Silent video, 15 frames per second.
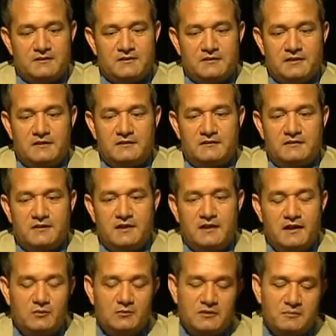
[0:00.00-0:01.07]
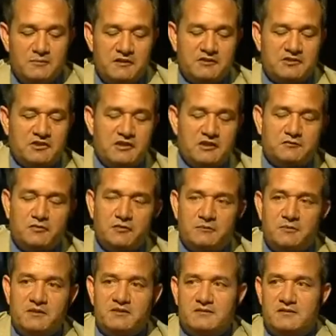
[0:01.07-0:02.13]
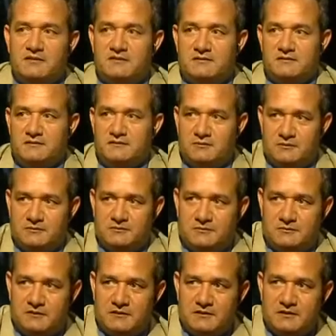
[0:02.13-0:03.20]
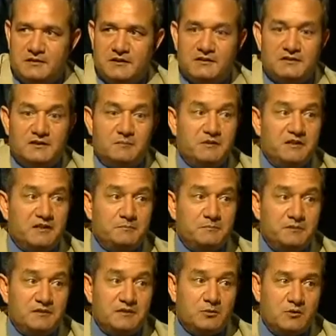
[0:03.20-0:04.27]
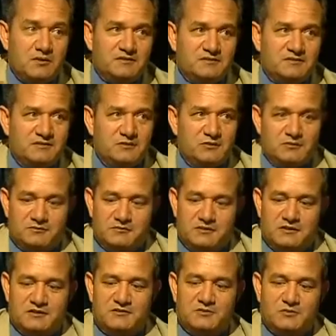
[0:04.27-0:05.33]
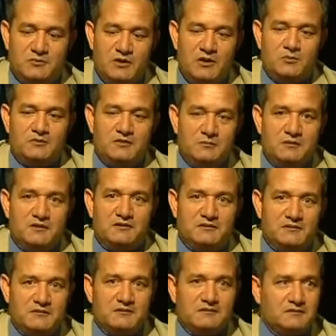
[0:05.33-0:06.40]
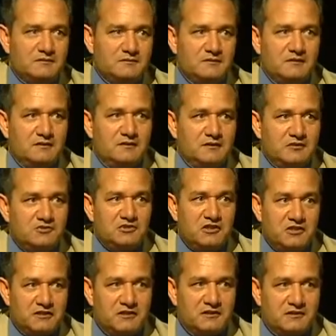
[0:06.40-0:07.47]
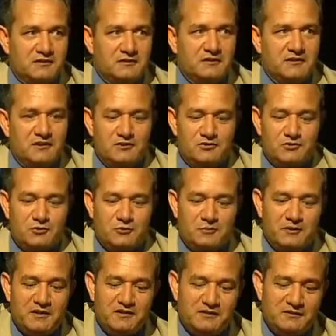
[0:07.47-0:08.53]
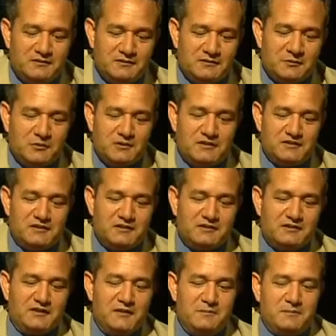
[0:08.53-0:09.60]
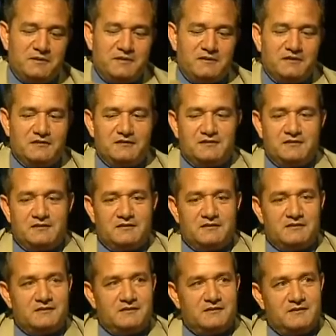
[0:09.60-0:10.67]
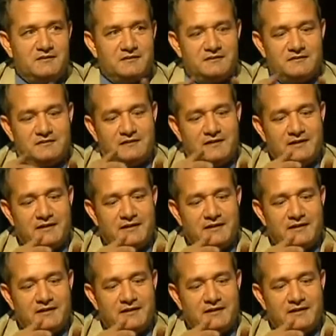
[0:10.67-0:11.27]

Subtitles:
Then how they make shake for a big size, and they make a big quantity of ink. So how they make shaking? So by the way they keeping and the